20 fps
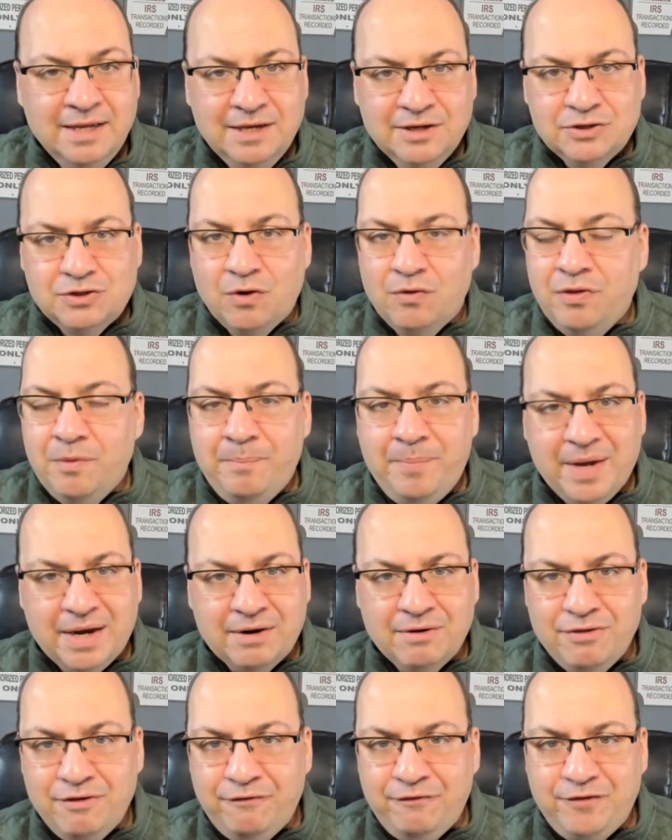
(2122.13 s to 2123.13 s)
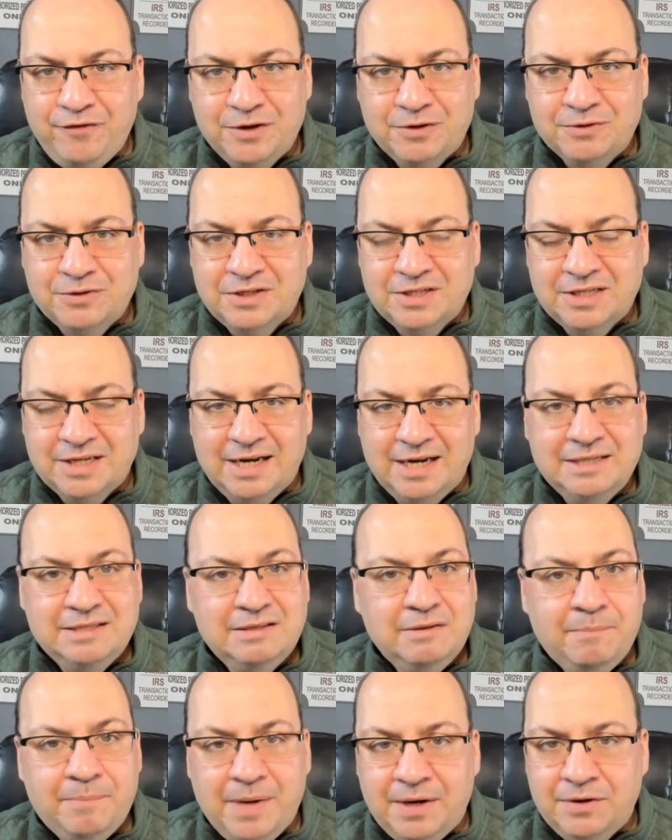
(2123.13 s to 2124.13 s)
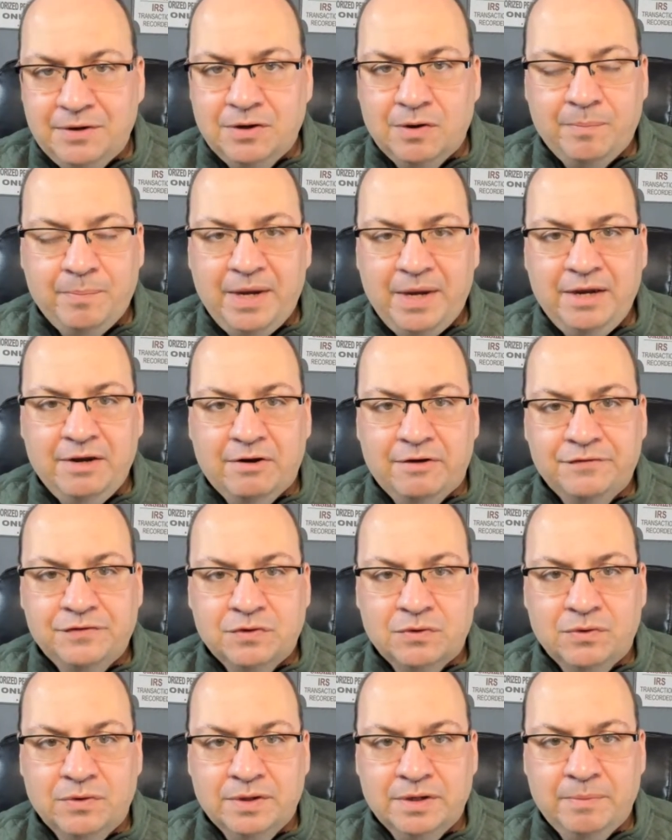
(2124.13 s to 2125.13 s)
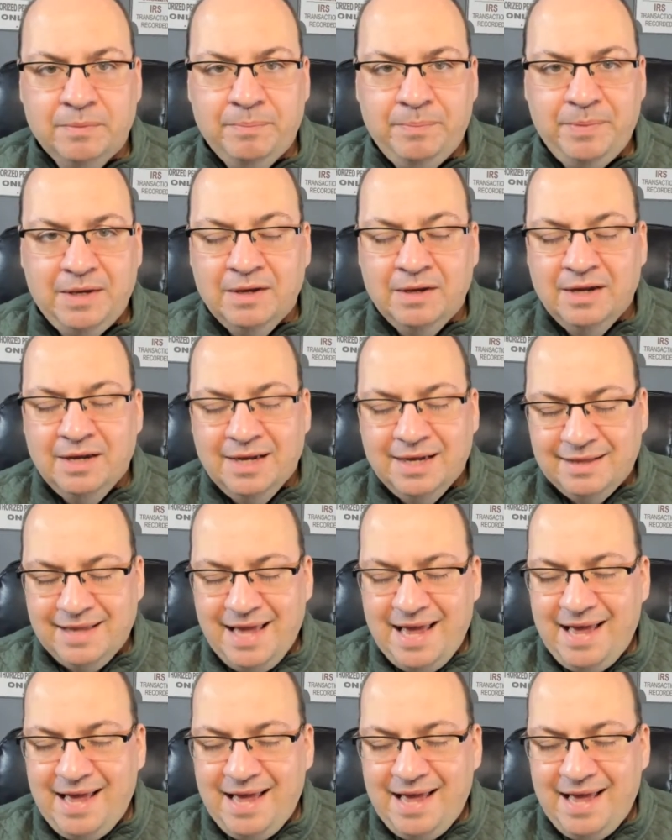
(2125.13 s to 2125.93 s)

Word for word: So the bigger the field size, the better your payoffs are going to be.